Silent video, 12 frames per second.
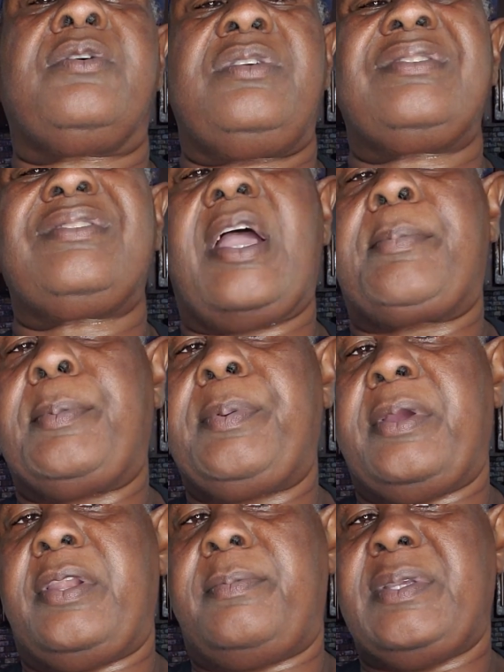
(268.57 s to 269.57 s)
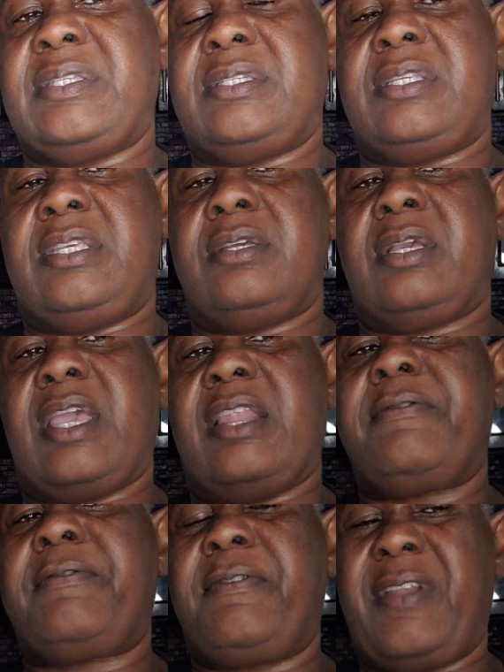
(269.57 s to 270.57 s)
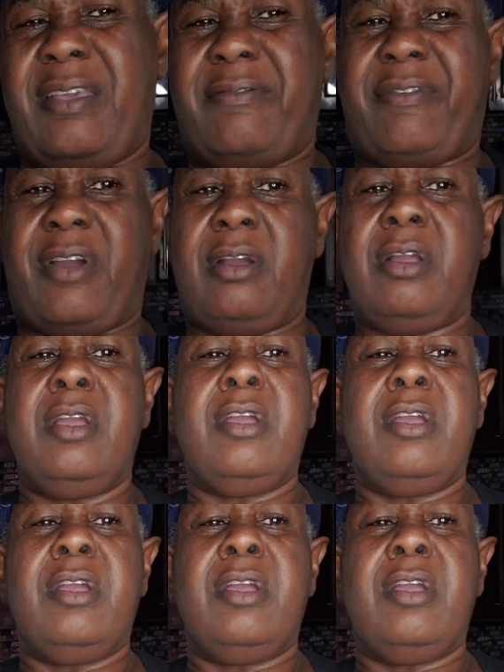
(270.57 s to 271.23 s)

you start preparing the Bissy tea. You get the flavor